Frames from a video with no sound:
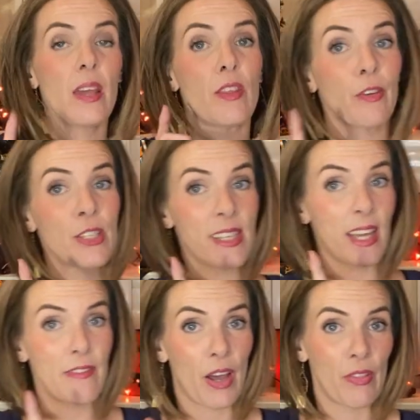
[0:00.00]
The first thing
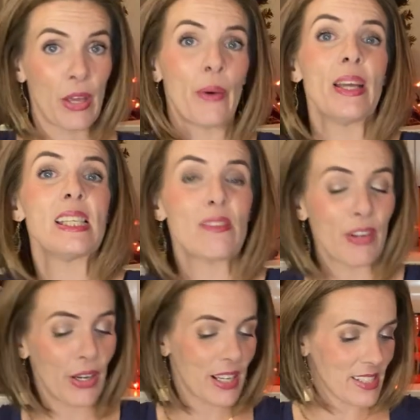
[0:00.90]
I found though is
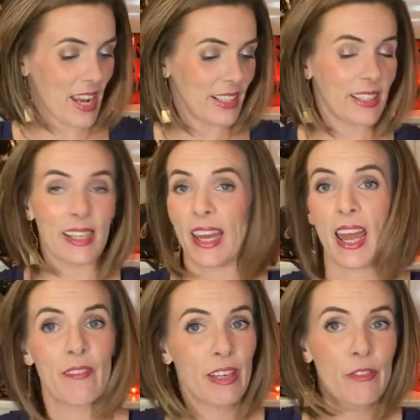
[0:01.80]
very exciting, and I
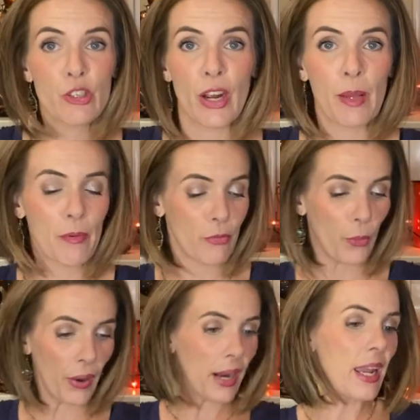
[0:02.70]
haven't ever tried it
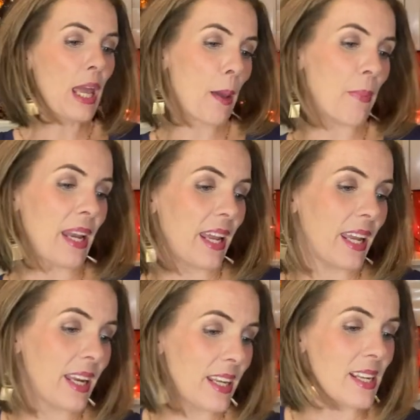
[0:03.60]
before, but
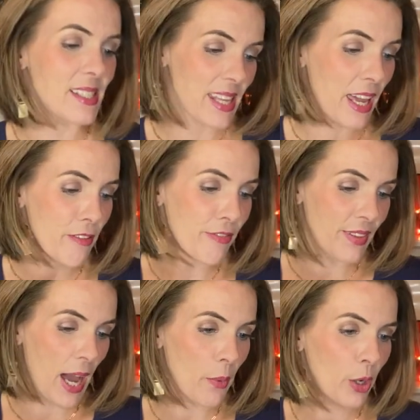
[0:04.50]
it is a
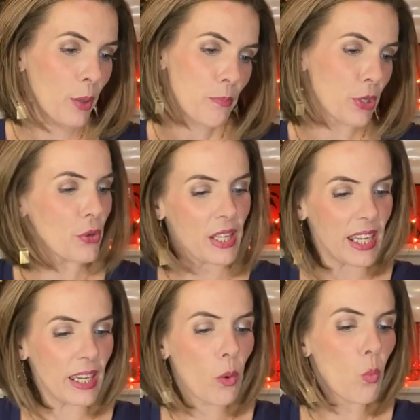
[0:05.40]
Flower
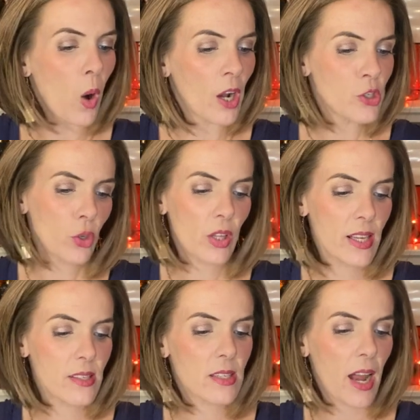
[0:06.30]
Beauty
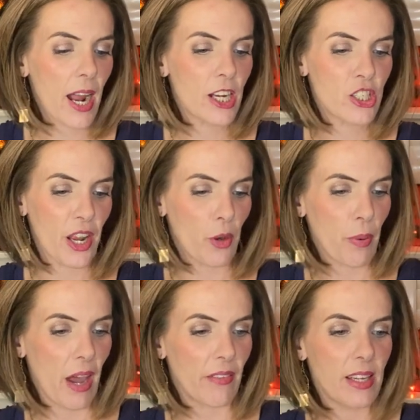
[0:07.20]
Wanderlust eyeshadow
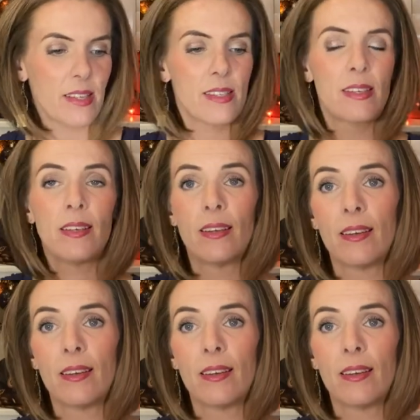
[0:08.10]
palette.